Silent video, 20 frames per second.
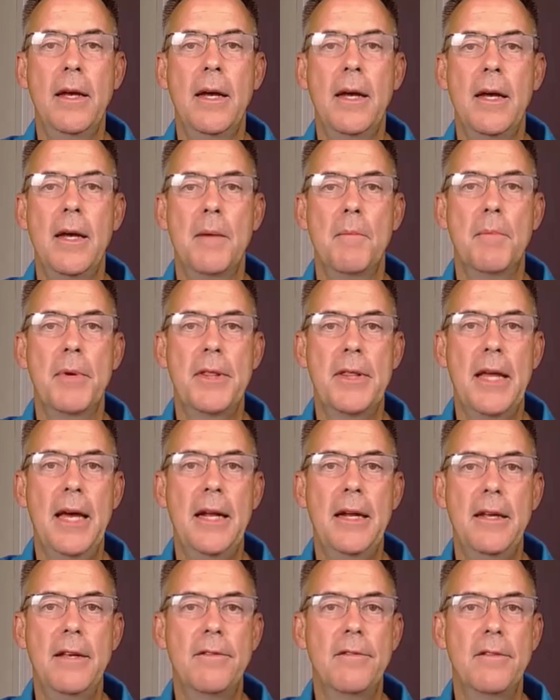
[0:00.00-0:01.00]
but that
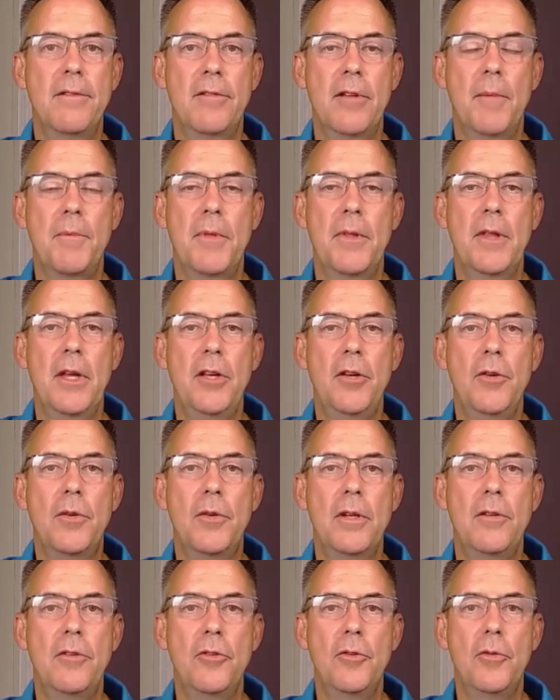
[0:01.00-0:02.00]
isn't something that you can
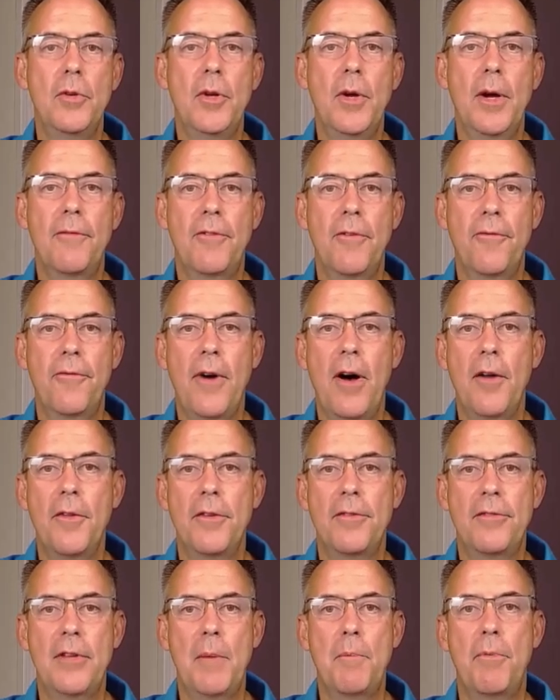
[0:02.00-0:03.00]
do. You have to follow the
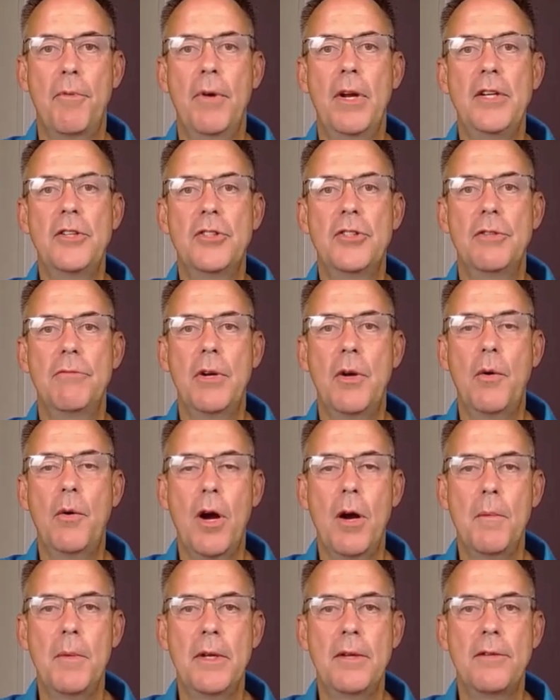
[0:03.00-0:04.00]
separation
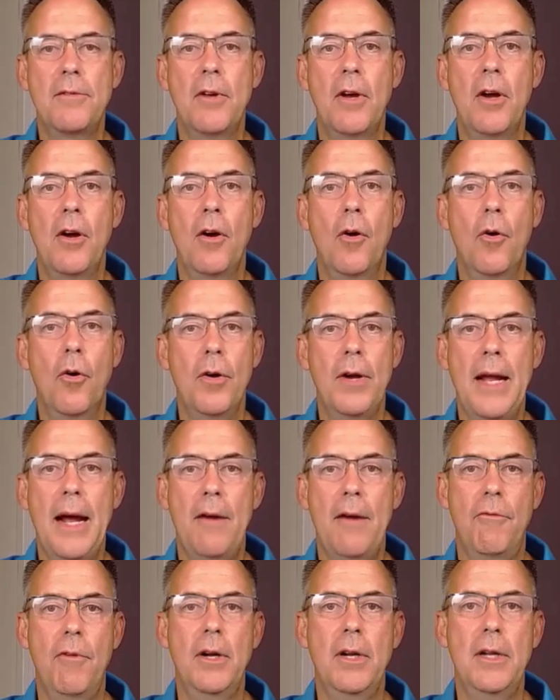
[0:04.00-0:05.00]
requirements or not
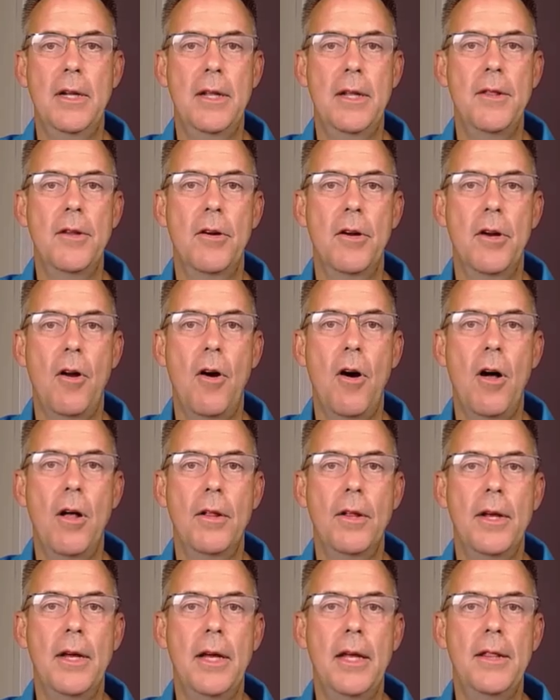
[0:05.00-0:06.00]
run it in there at all.
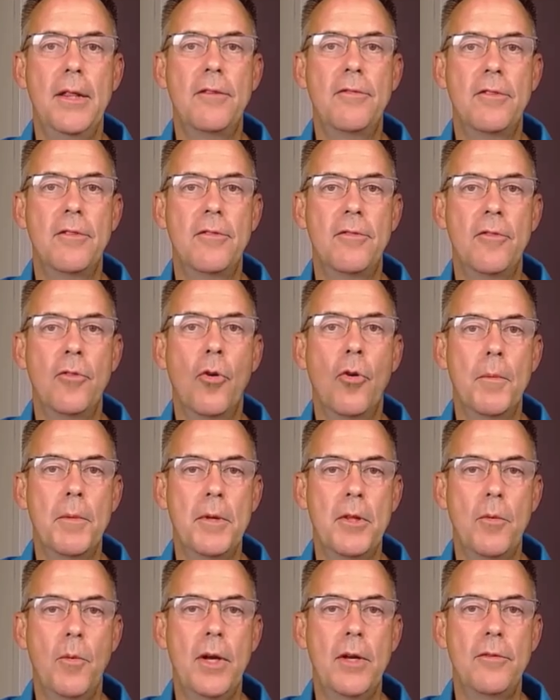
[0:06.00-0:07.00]
And this is normally the
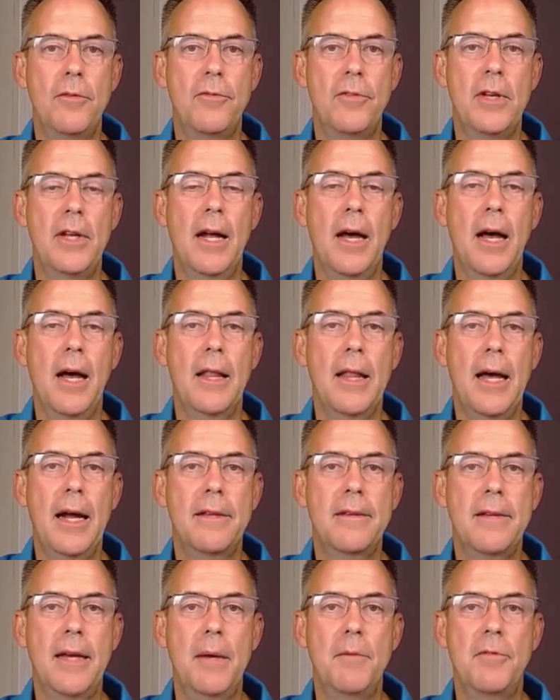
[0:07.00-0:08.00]
way you see it. A lot of
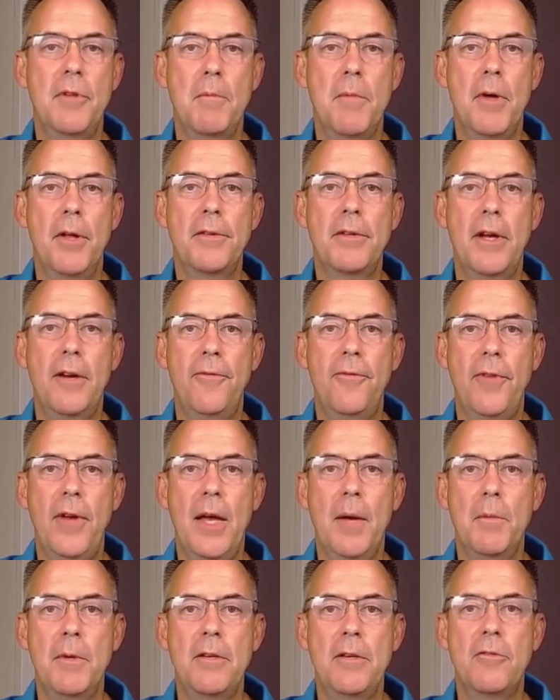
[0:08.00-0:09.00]
times on
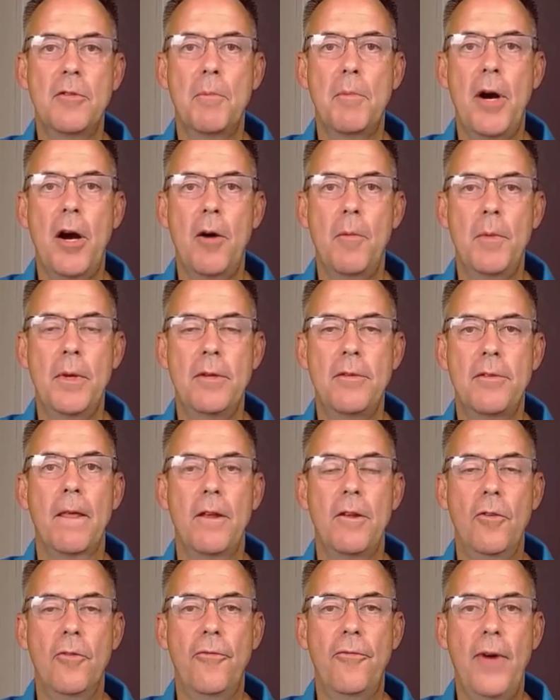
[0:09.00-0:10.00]
multifamilies, apartments,
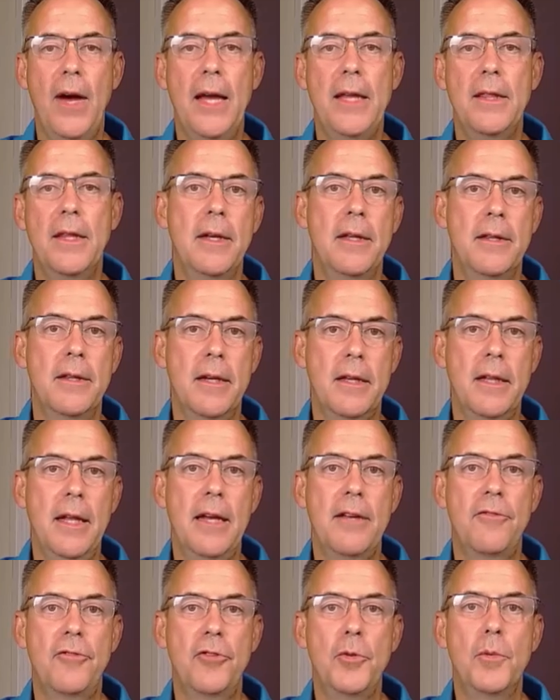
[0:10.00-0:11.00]
you'll find that the
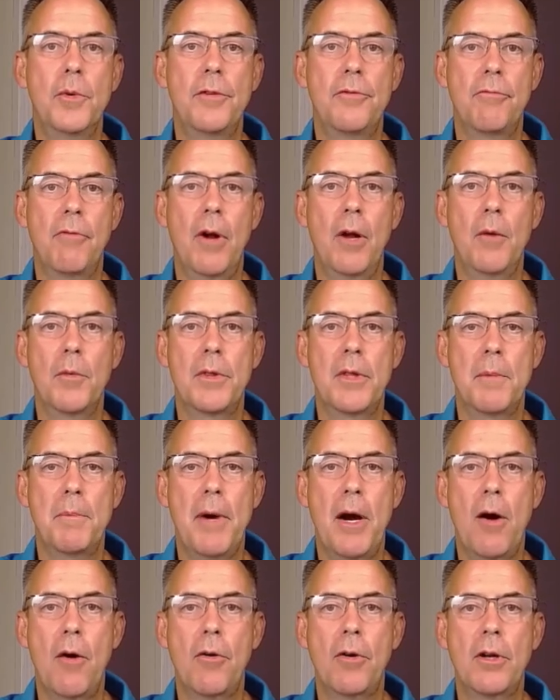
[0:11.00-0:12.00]
class 2 was run with the
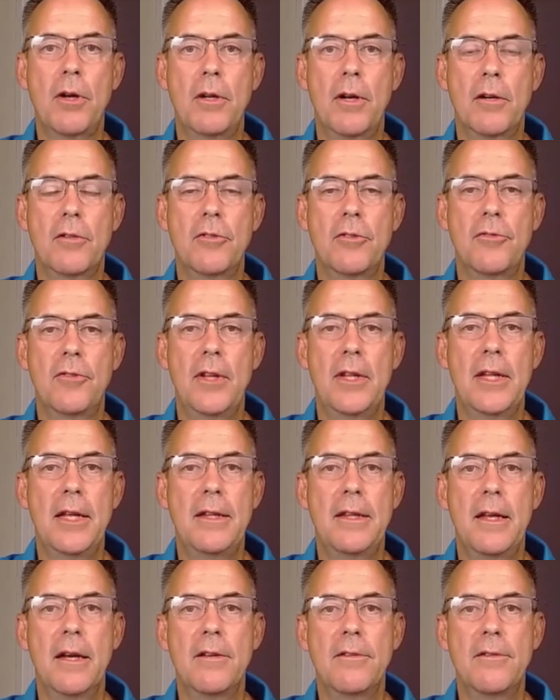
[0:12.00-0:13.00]
power conductors, and that
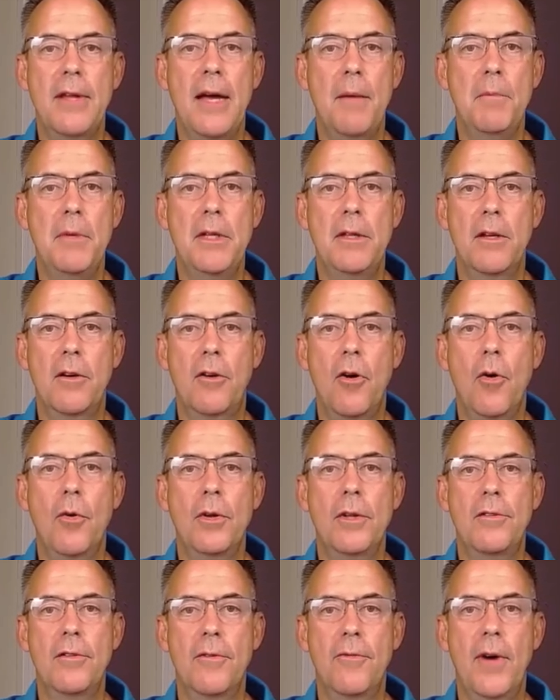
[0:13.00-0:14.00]
does not meet the code.
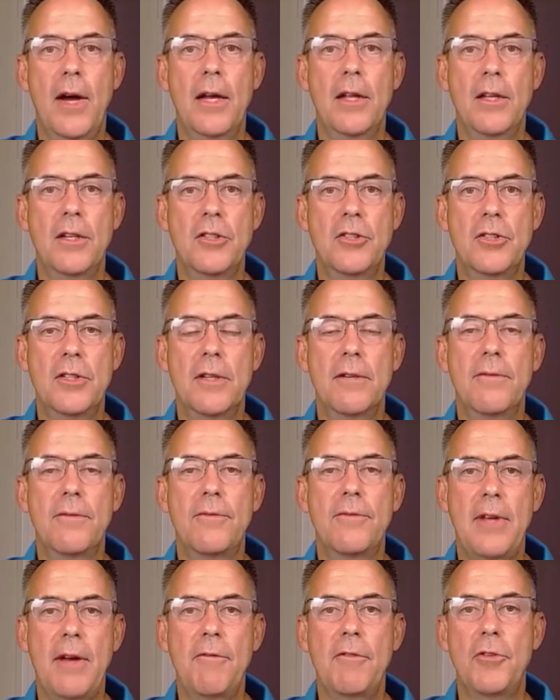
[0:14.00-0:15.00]
It's a violation of
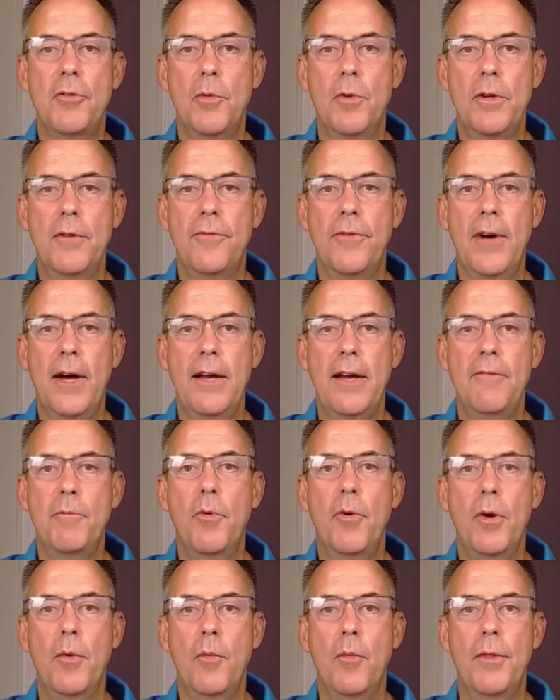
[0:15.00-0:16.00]

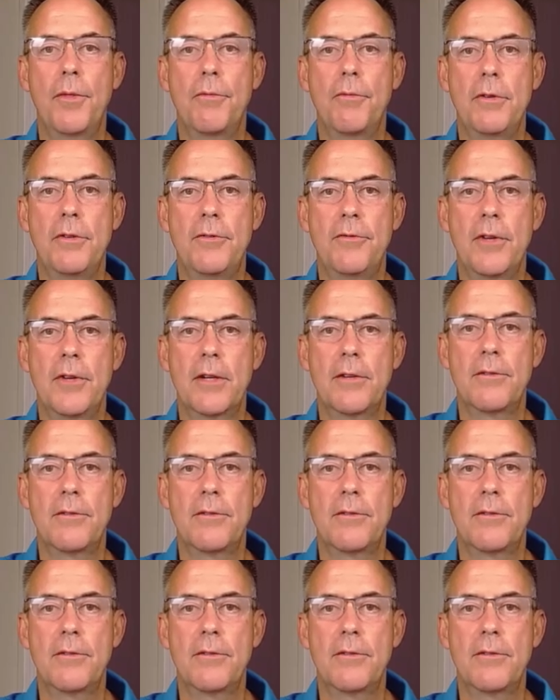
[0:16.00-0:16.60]
725.136.